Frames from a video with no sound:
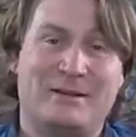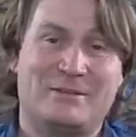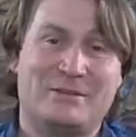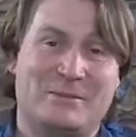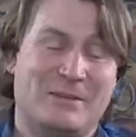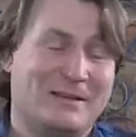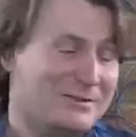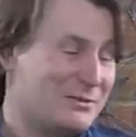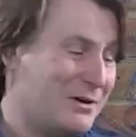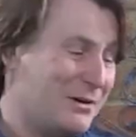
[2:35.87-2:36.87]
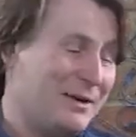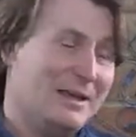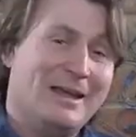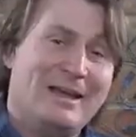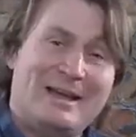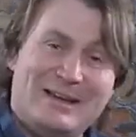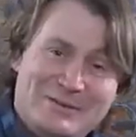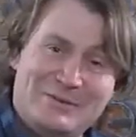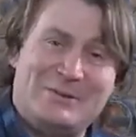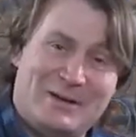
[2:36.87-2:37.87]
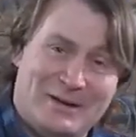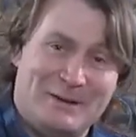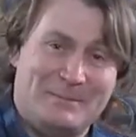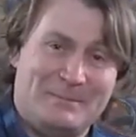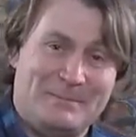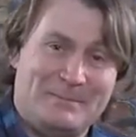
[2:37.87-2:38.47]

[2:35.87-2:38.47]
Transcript: and something that's growing in your home